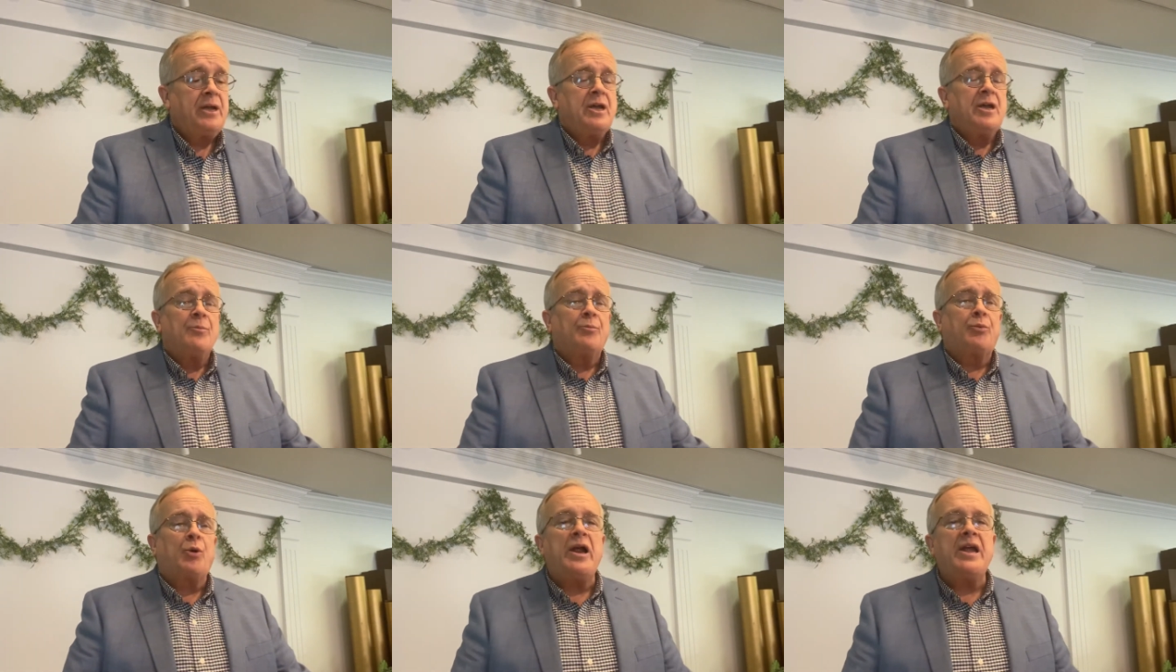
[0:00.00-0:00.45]

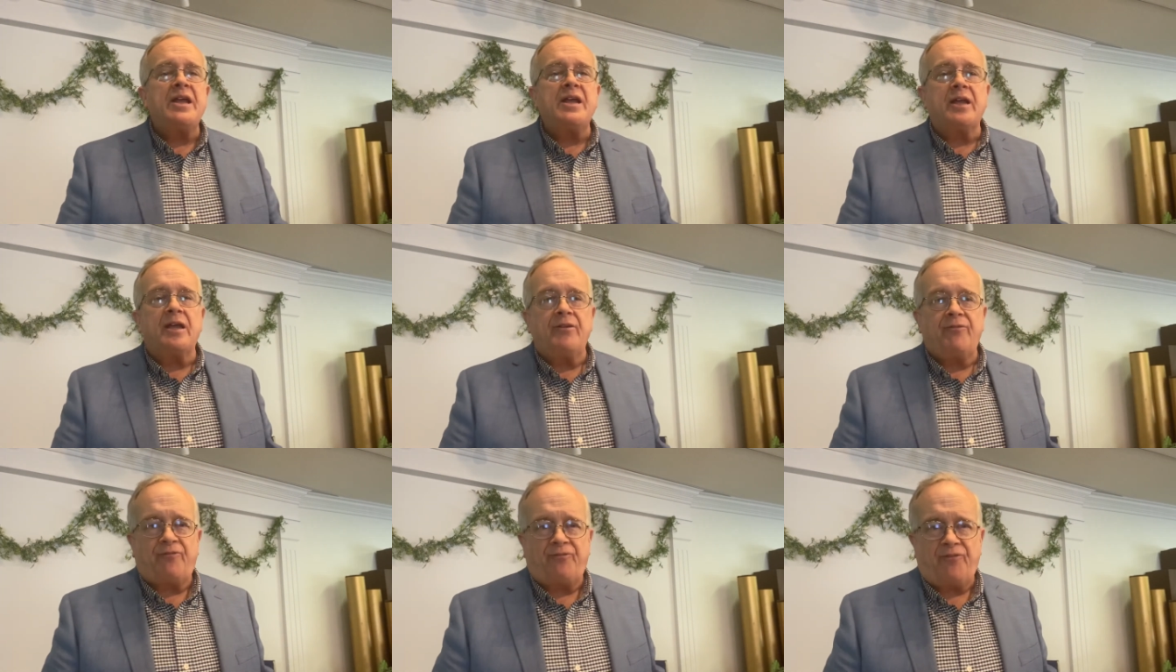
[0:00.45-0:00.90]
Praying
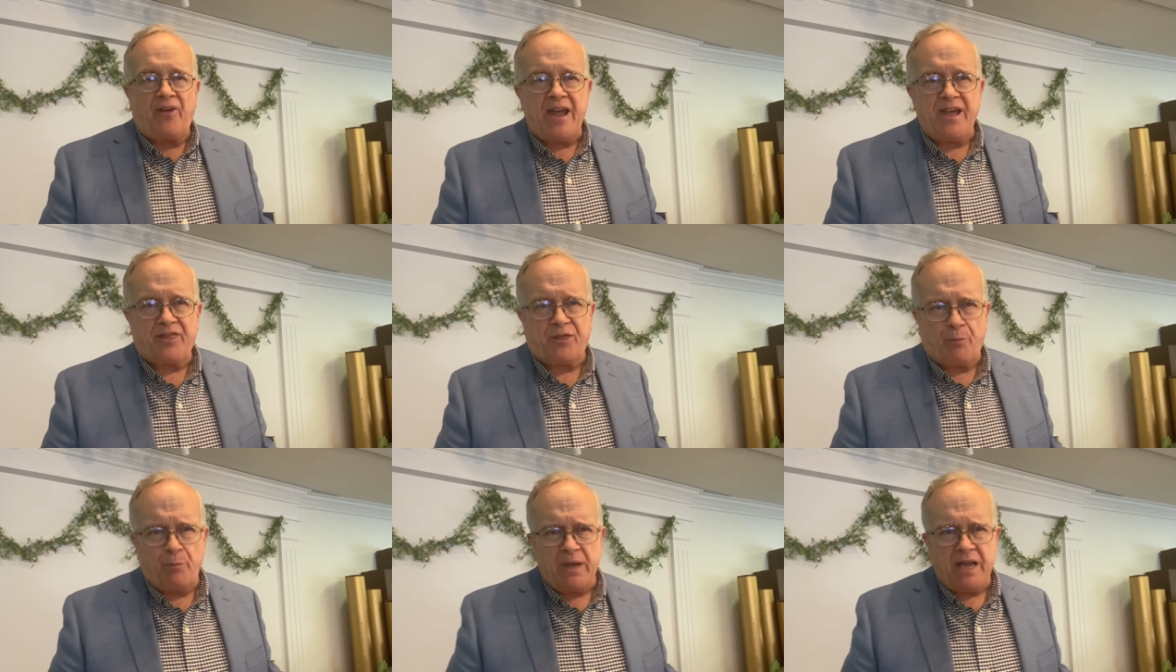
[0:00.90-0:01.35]
in
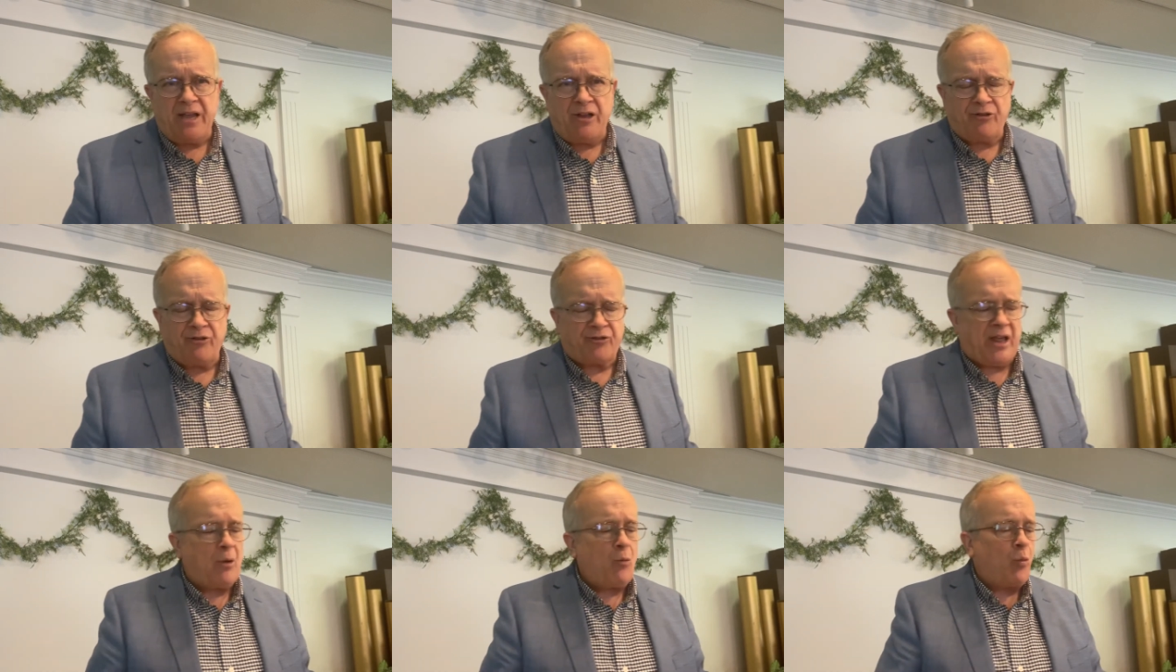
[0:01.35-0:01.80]
faith
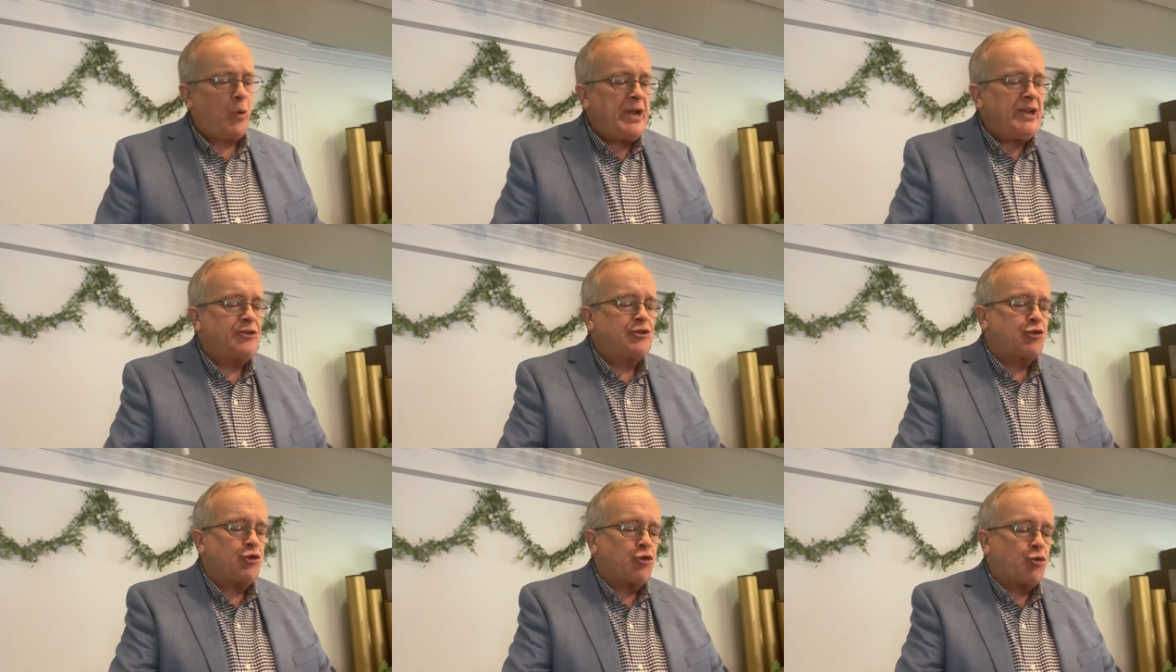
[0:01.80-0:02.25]
means that we
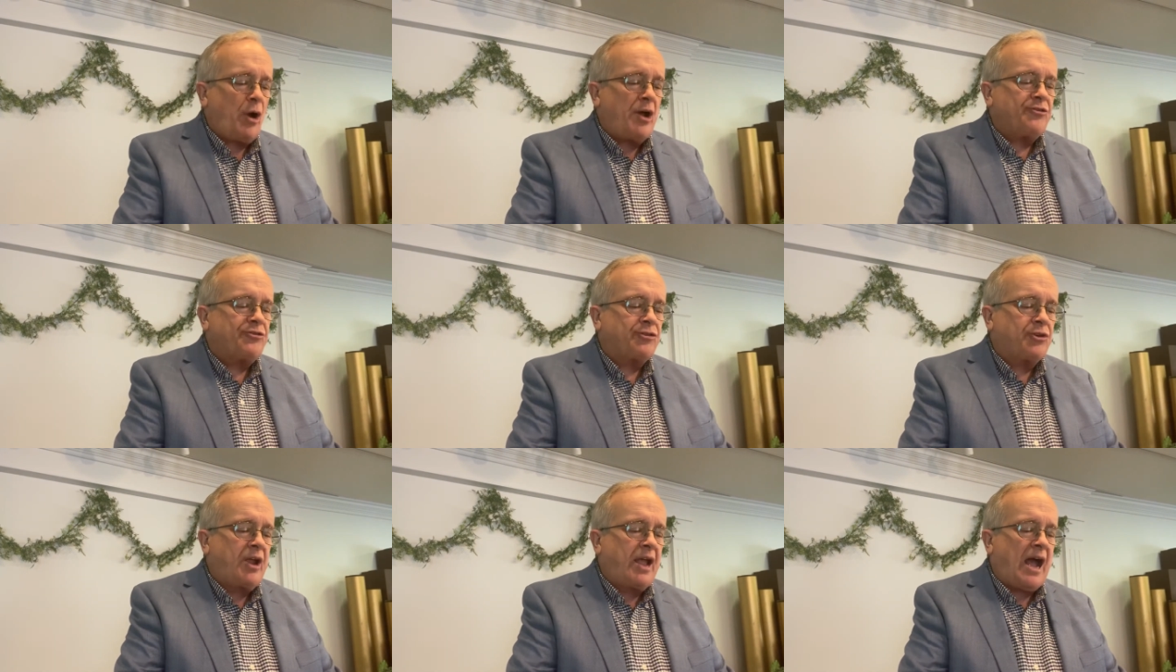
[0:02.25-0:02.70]

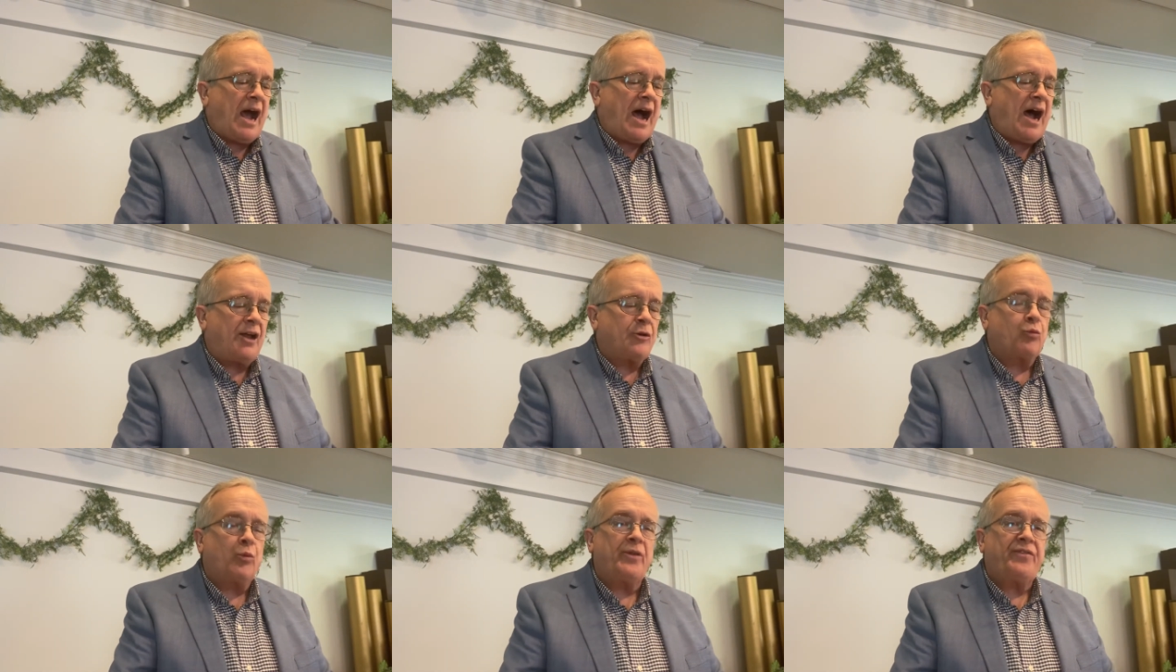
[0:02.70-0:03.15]
trust
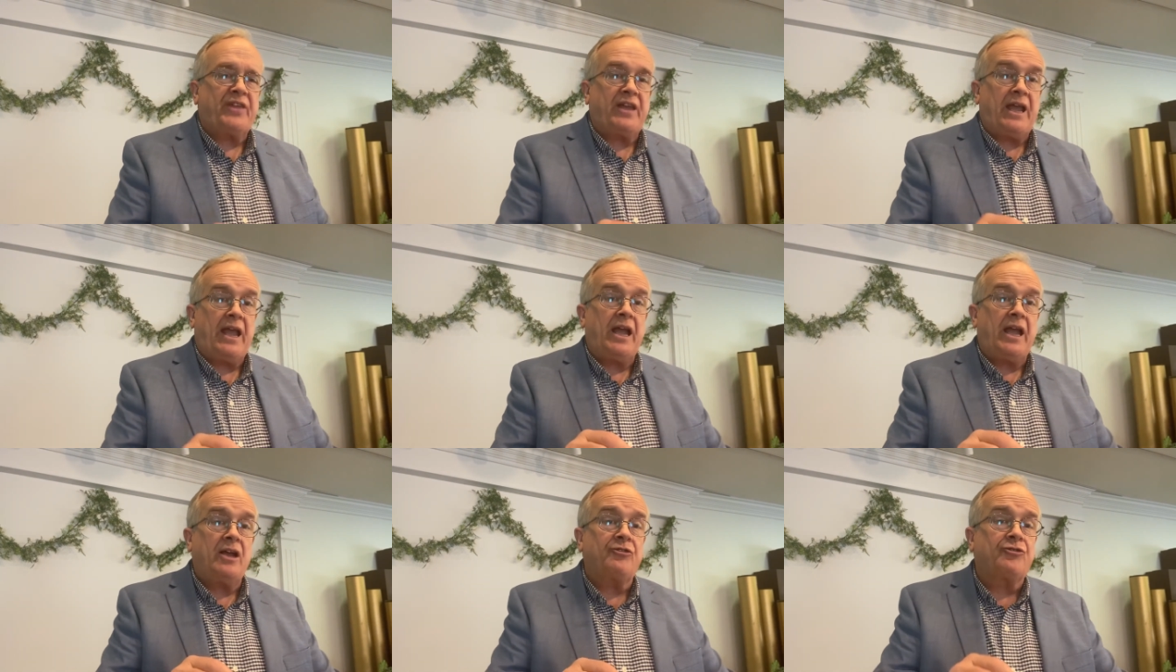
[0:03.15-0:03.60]
God with the
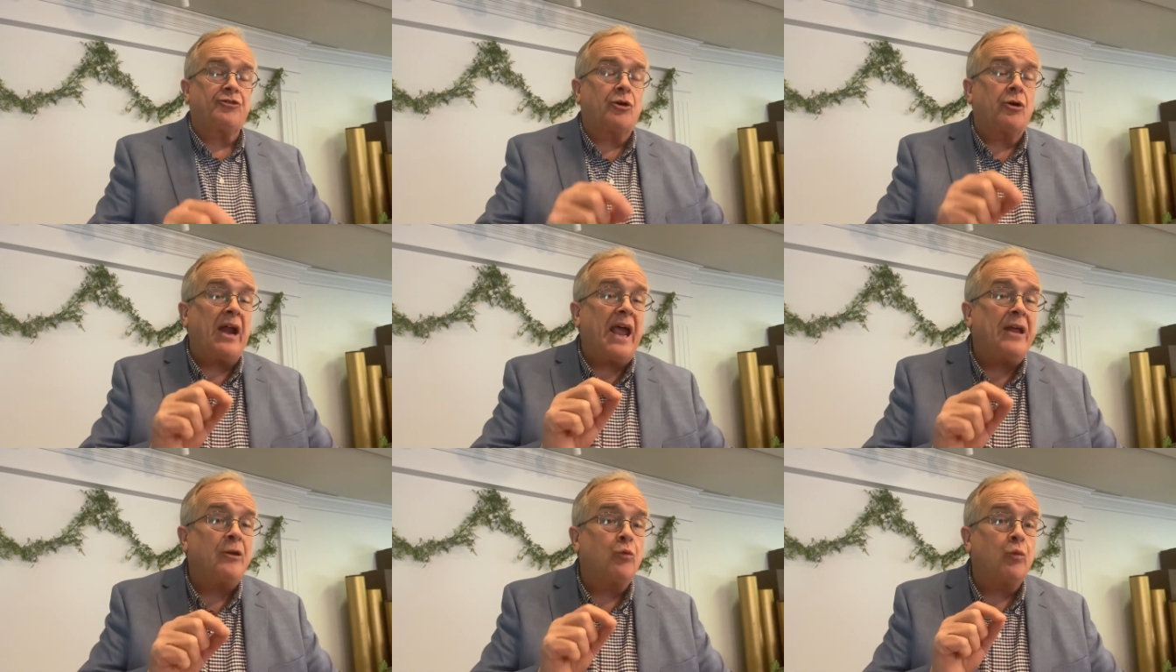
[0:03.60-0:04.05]
answer
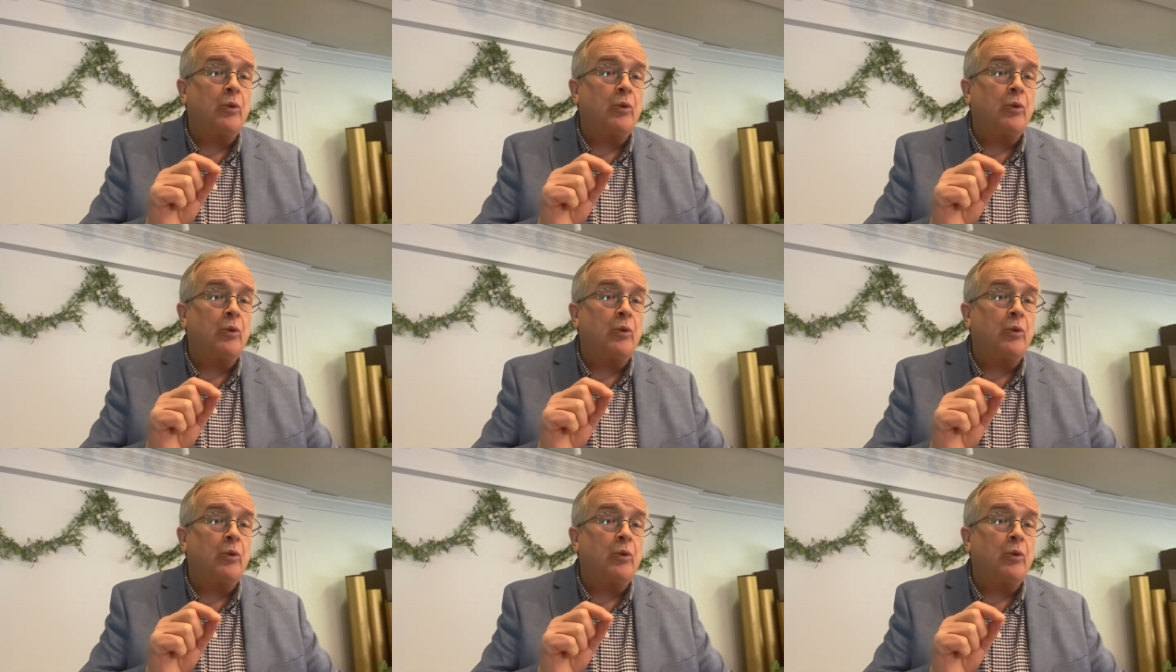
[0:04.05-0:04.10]
and